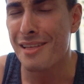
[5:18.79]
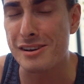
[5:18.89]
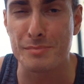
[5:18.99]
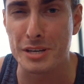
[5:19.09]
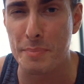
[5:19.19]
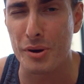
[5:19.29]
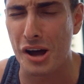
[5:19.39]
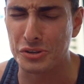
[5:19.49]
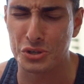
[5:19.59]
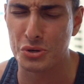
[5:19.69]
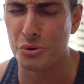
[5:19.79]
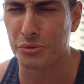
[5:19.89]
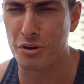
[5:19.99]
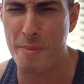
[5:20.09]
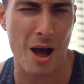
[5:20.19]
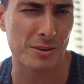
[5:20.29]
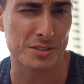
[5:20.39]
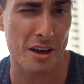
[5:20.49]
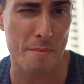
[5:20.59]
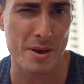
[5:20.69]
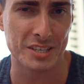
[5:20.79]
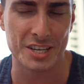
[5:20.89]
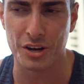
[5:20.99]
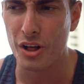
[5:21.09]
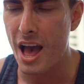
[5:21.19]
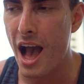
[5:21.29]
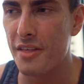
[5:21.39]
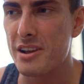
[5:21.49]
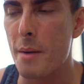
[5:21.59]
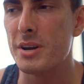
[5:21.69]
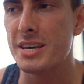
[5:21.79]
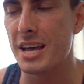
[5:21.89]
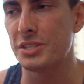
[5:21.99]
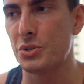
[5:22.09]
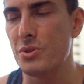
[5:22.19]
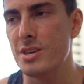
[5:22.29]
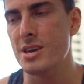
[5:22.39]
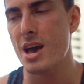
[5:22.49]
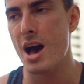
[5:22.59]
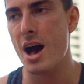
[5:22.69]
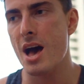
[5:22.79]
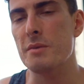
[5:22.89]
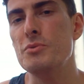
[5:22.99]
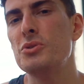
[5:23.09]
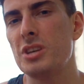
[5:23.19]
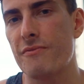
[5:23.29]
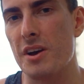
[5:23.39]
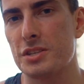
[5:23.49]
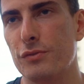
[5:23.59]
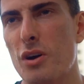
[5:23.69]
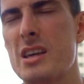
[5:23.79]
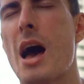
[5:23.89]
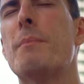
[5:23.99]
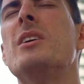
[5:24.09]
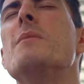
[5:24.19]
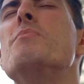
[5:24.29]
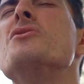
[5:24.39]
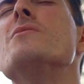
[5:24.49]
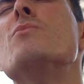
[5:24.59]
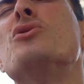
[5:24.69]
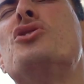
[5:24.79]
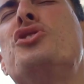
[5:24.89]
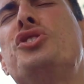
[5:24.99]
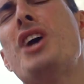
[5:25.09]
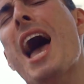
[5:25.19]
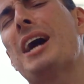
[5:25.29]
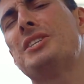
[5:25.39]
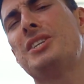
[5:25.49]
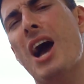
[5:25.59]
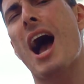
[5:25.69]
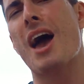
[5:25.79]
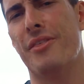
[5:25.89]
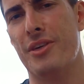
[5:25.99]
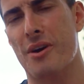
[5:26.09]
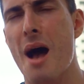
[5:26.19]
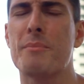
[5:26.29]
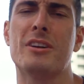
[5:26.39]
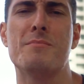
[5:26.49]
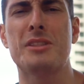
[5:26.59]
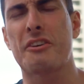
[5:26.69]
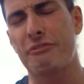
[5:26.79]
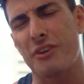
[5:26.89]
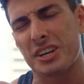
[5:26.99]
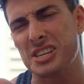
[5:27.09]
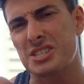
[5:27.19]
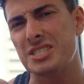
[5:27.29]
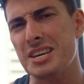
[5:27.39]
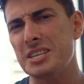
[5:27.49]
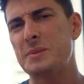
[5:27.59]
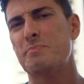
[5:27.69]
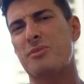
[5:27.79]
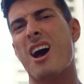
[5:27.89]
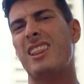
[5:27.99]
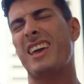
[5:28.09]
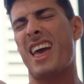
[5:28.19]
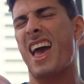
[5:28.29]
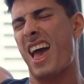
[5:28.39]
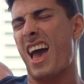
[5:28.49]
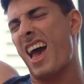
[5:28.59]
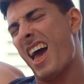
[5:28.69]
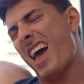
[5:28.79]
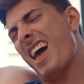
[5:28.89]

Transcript: Then I'm gonna put on two or three pounds, not a big deal. And then I'm gonna get to the uh, the music festival and I'm gonna be the most jacked guy there. I'm gonna be like fucking Zyzz, bro. Like, ah!